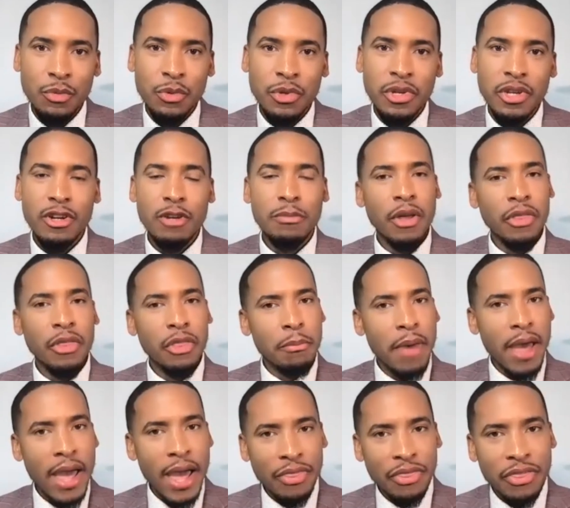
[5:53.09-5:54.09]
We hear about the
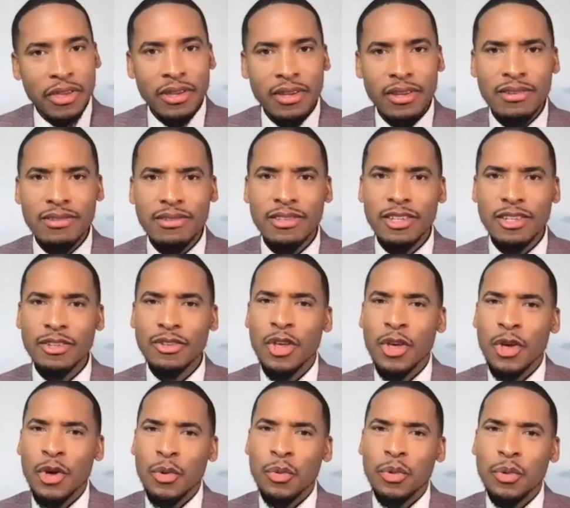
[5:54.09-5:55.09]
bad things, and
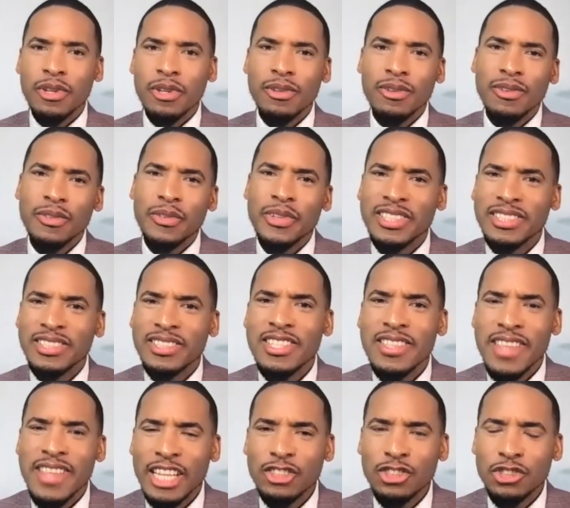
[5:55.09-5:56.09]
we see
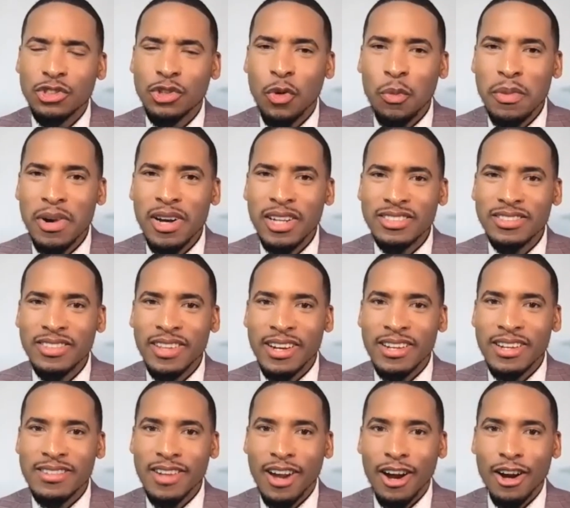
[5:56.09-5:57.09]
that so much that
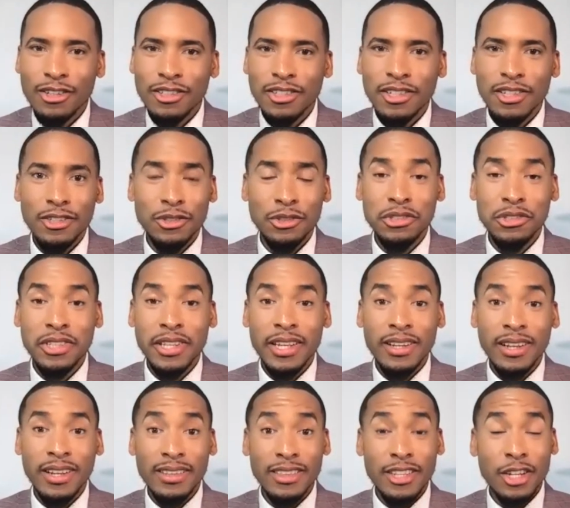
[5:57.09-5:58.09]
it's hard to
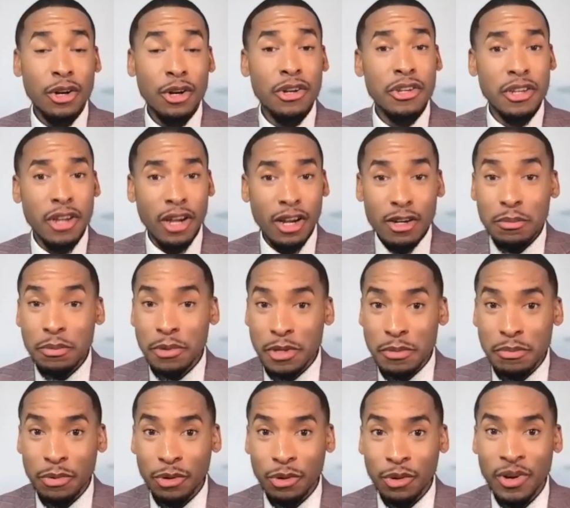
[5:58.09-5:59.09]
understand, like, there are young
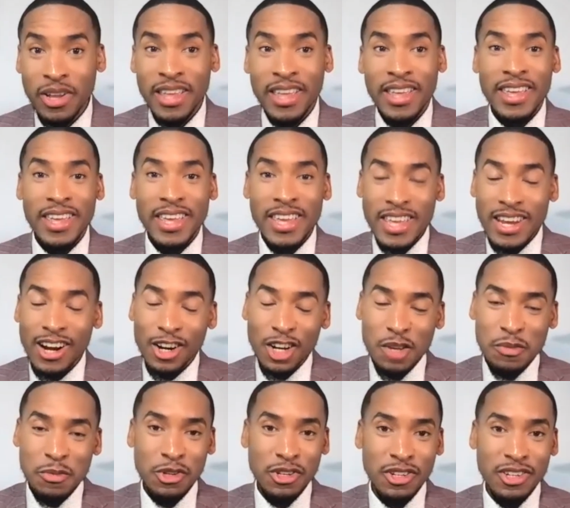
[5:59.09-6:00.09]
people in our
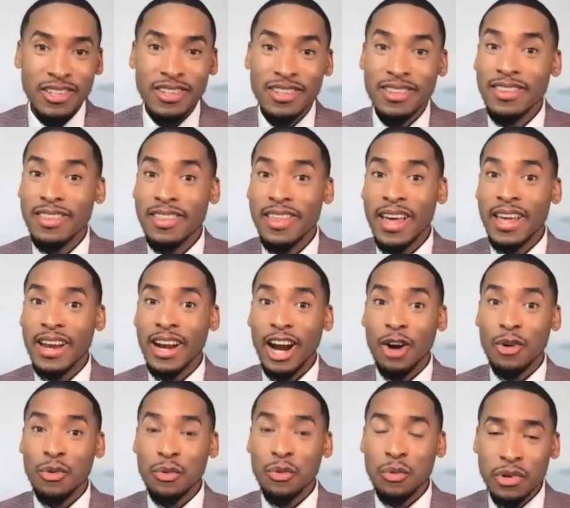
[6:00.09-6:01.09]
community that
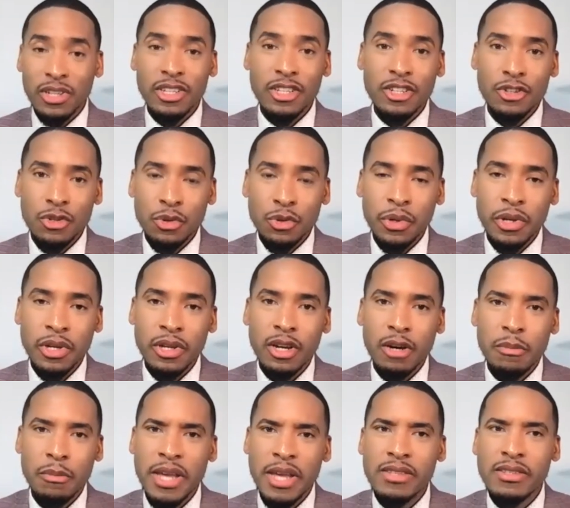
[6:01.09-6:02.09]
are really doing
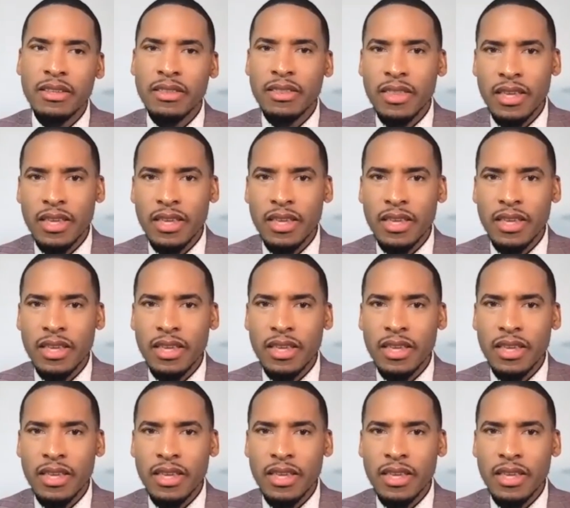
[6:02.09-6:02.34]
amazing